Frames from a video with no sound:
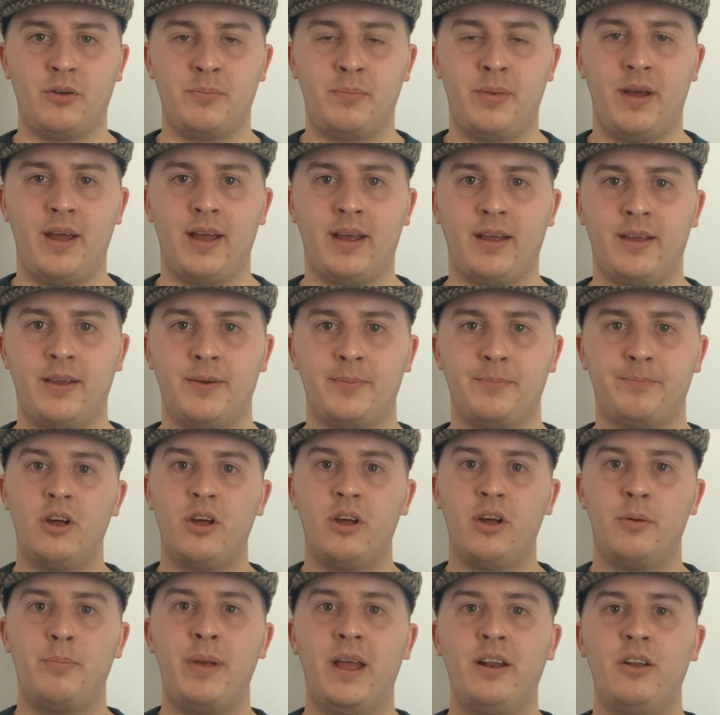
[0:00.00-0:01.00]
pick.
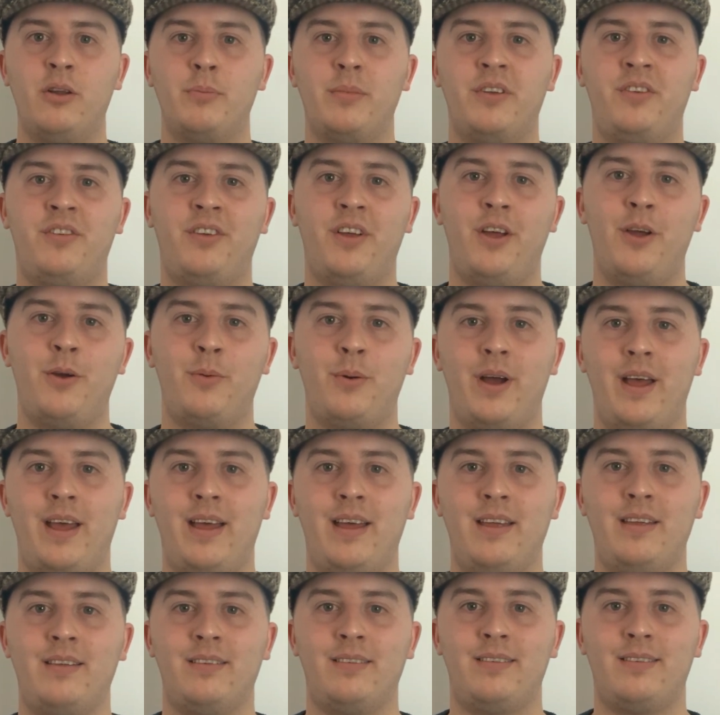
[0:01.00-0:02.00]
Pick number 2
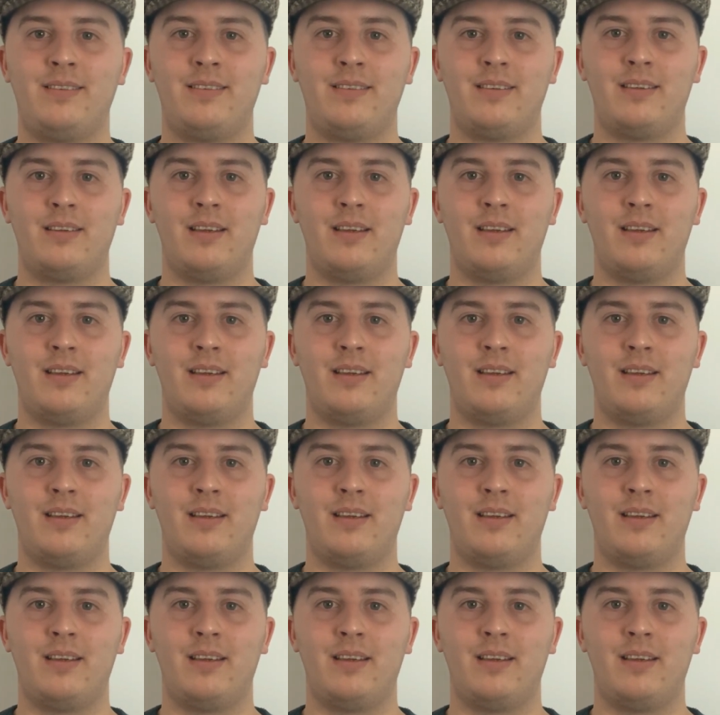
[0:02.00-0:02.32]
is